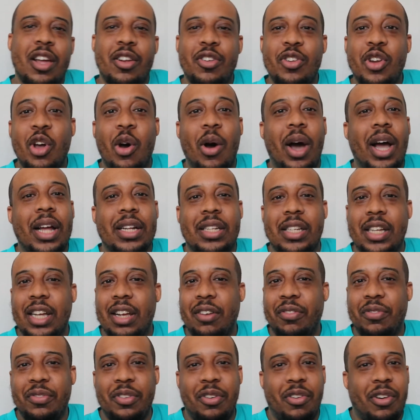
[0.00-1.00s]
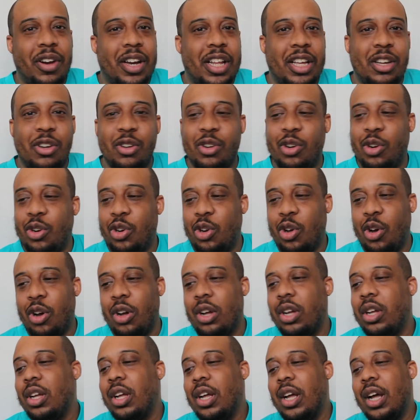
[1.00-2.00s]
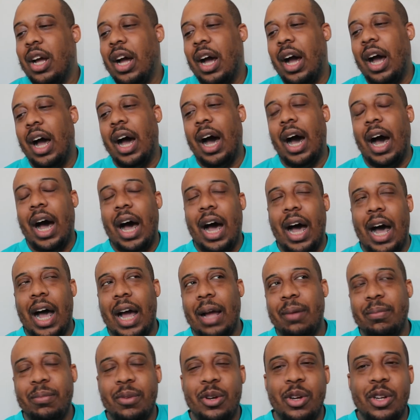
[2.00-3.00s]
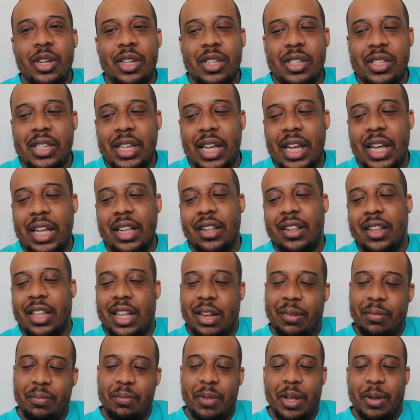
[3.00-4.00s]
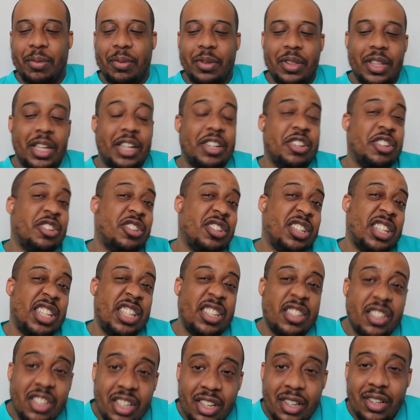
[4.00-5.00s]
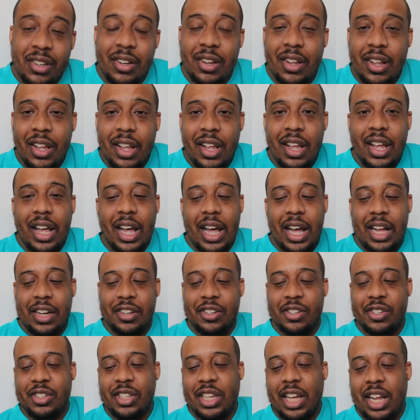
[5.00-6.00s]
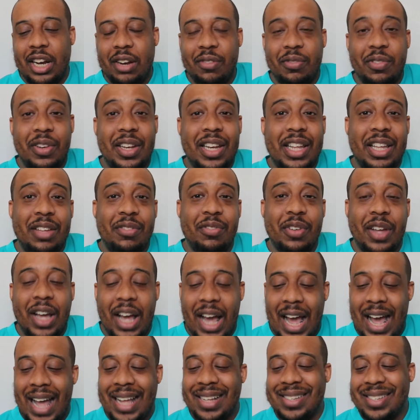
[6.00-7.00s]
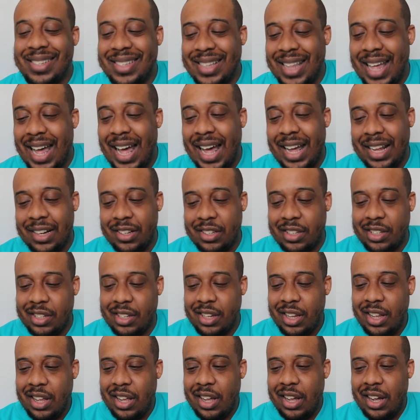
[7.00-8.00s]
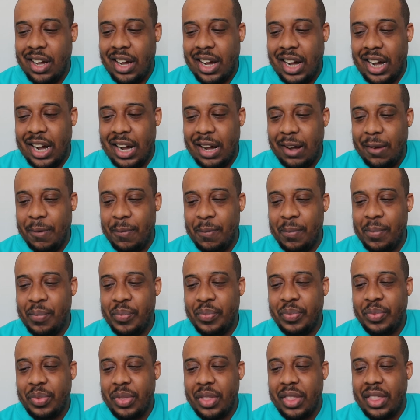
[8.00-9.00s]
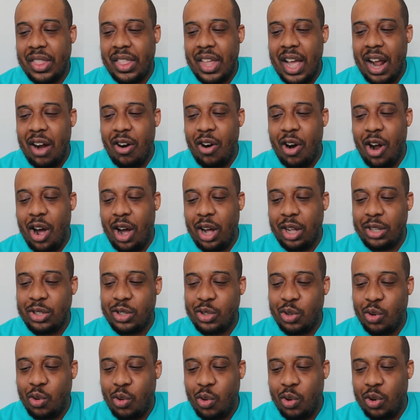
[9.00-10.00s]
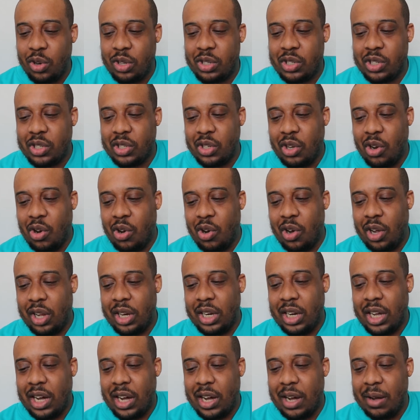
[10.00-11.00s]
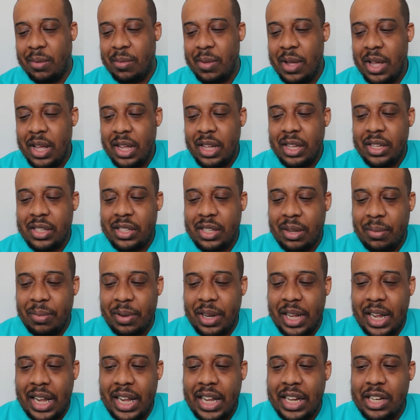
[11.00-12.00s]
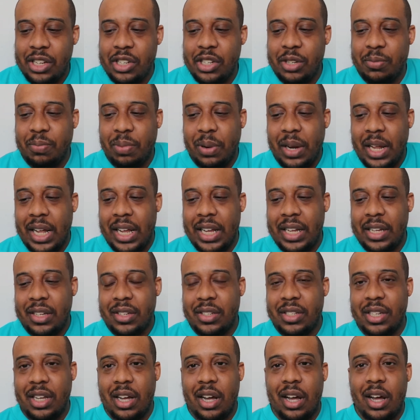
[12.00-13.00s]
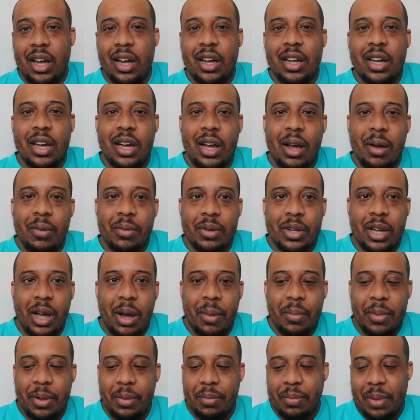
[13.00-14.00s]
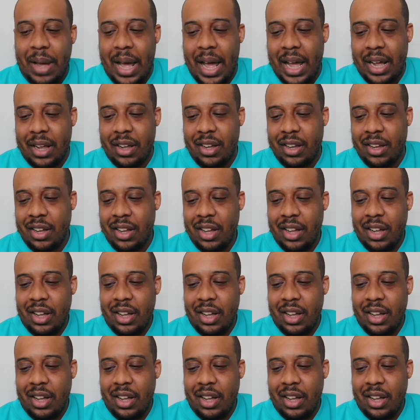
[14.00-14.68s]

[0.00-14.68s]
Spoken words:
No idea if they're any good or not. I'm going to say that maybe they're just decent and just kind of leave it as that. There are talks on some of their injured players are coming back